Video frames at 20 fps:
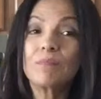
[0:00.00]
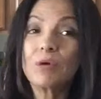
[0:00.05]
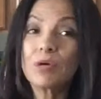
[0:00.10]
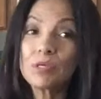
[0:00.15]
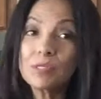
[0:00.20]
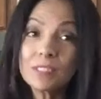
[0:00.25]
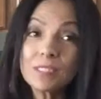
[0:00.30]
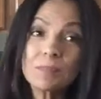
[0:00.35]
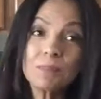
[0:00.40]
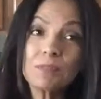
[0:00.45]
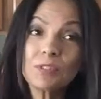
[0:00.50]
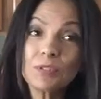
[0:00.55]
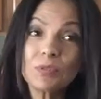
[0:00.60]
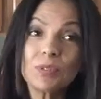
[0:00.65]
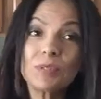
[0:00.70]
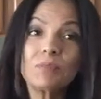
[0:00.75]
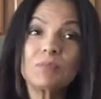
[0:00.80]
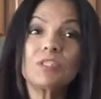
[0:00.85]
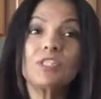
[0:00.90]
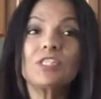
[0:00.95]
more
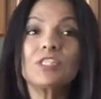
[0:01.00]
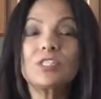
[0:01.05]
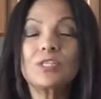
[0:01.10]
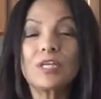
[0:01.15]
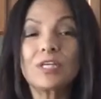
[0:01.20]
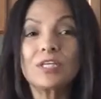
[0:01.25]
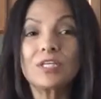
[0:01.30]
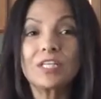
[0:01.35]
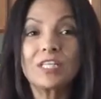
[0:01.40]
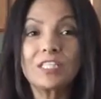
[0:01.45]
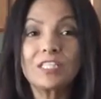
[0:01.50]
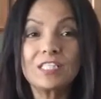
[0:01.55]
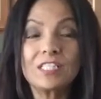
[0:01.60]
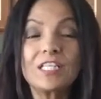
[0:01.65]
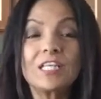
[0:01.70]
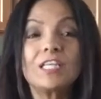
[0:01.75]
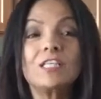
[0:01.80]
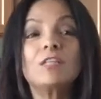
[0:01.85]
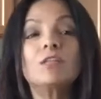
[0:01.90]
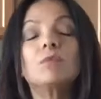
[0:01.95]
subscriptions so I could
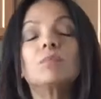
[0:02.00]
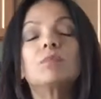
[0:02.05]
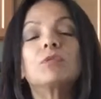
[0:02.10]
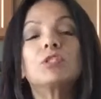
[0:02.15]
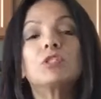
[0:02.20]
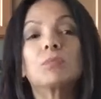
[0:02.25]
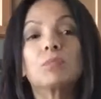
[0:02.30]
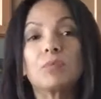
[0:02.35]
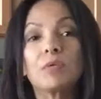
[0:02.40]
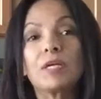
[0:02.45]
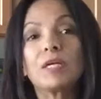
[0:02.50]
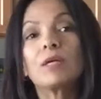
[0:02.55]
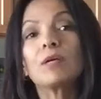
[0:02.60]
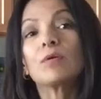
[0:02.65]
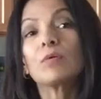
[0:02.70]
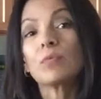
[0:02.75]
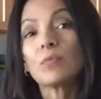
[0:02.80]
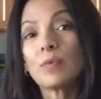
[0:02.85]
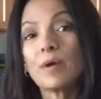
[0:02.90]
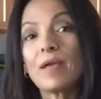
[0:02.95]
continue to bring
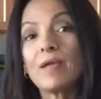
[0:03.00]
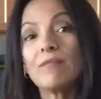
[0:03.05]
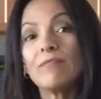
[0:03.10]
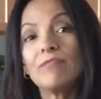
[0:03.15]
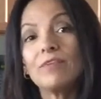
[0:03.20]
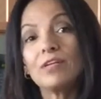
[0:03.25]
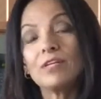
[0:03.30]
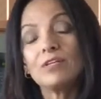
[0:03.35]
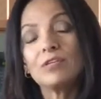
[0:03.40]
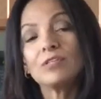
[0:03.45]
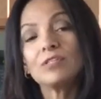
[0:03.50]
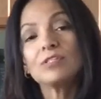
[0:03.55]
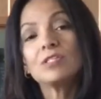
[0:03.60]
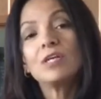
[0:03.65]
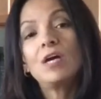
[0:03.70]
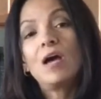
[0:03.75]
great videos